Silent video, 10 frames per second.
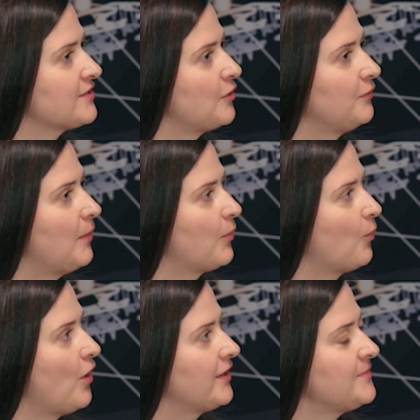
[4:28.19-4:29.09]
So number
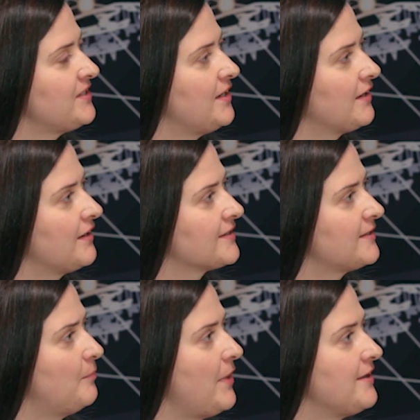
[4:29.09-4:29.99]
one I'm seeing is
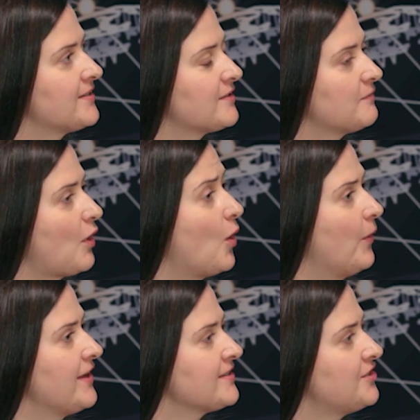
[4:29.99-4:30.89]
the base O
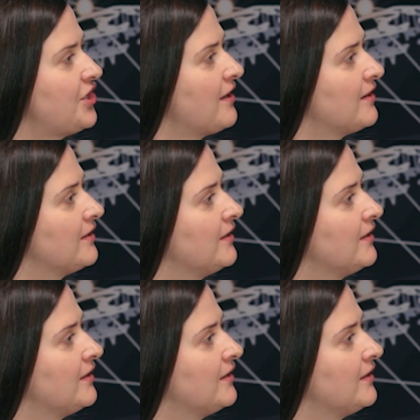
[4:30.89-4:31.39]
S check,